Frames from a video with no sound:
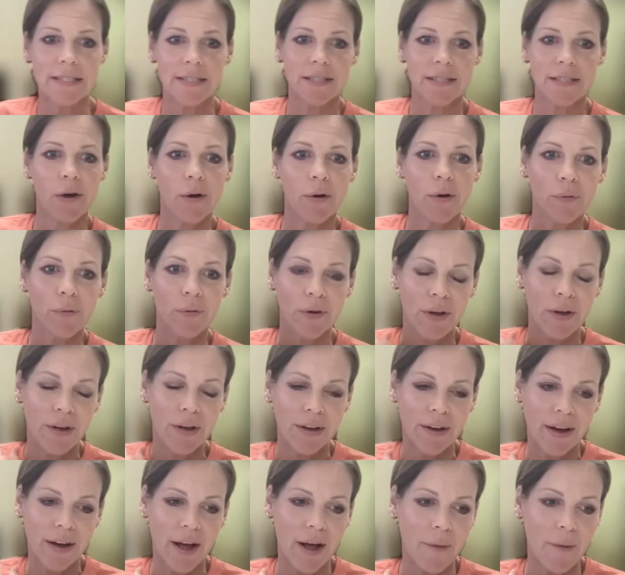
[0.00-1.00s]
So,
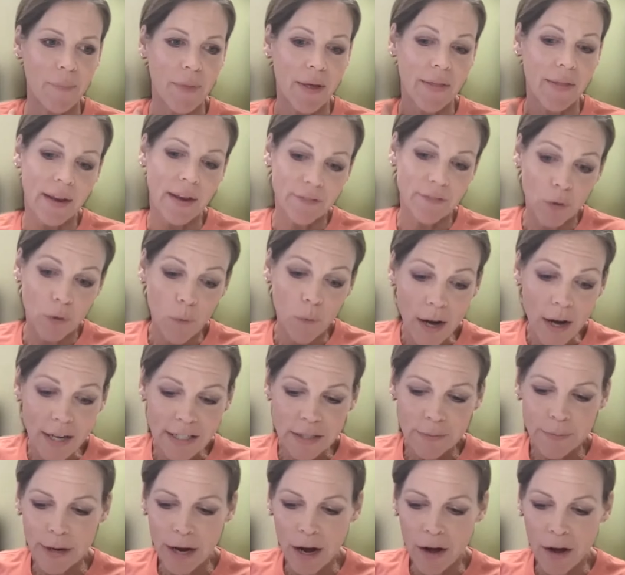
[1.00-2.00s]
um, and then if you want
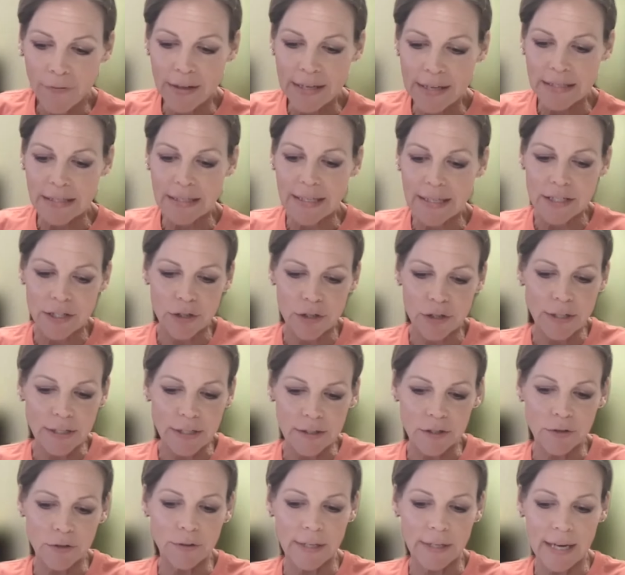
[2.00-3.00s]
to be on this list, you
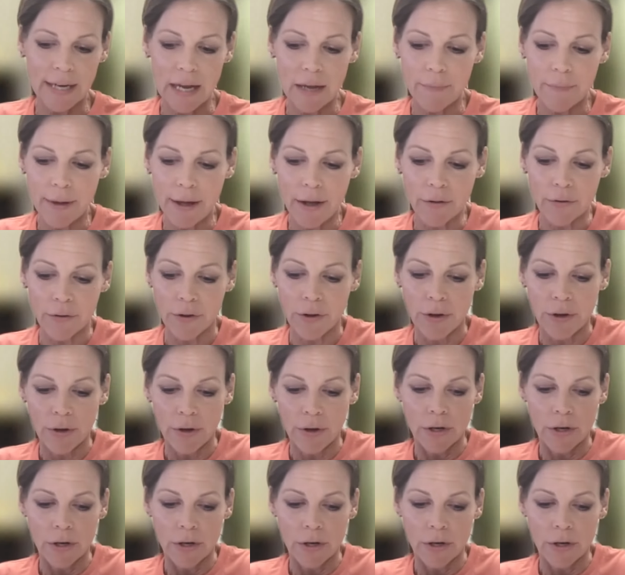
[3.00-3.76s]
can certainly email